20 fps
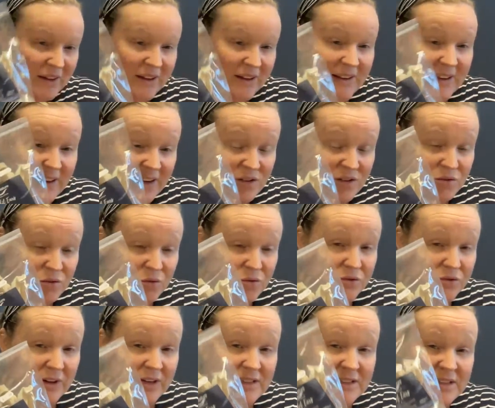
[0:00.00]
Natural
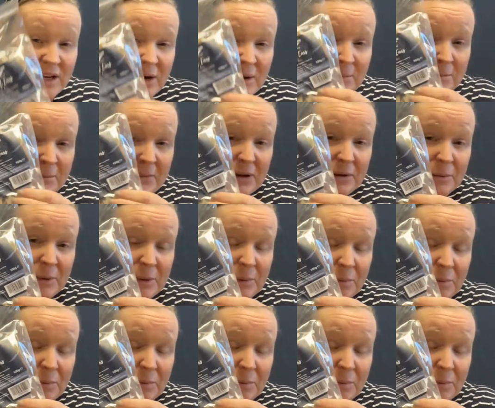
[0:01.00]
treats, minimally